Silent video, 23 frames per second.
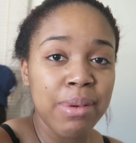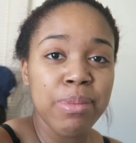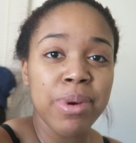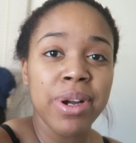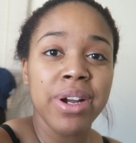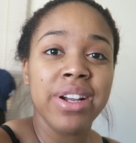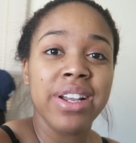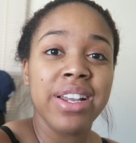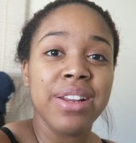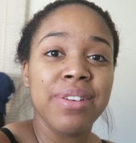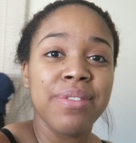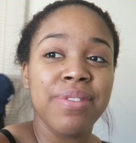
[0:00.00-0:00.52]

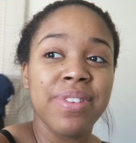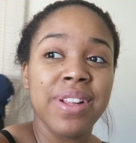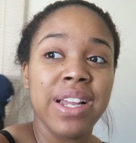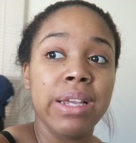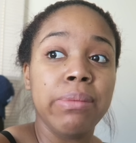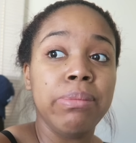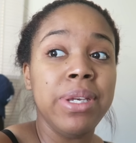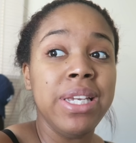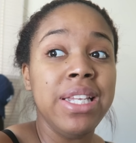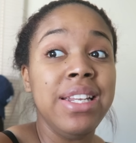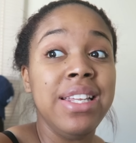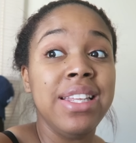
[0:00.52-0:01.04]
American
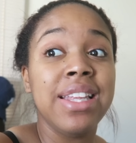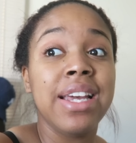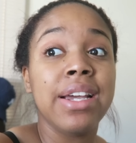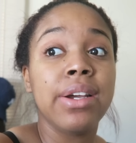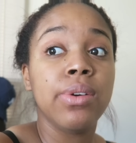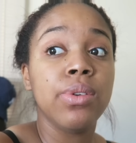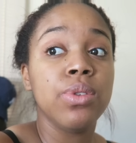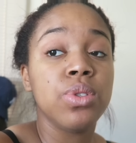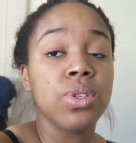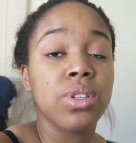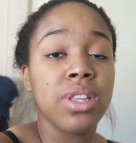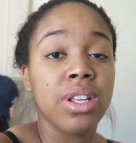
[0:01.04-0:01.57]
flag beanie that
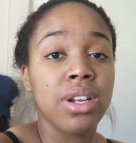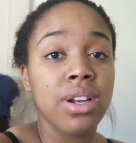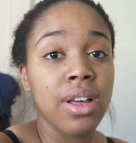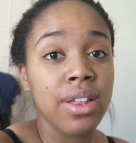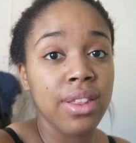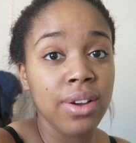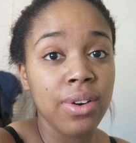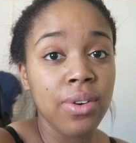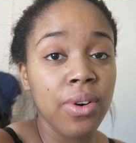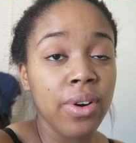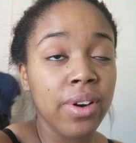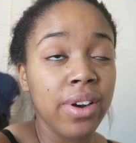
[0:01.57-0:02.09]
goes with
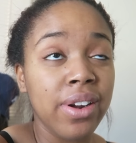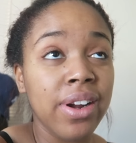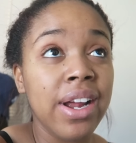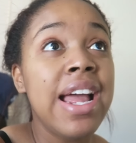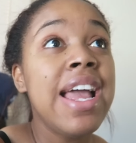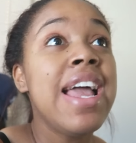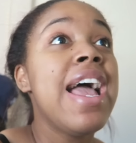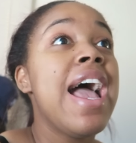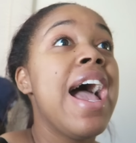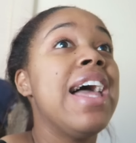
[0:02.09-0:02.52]
another order,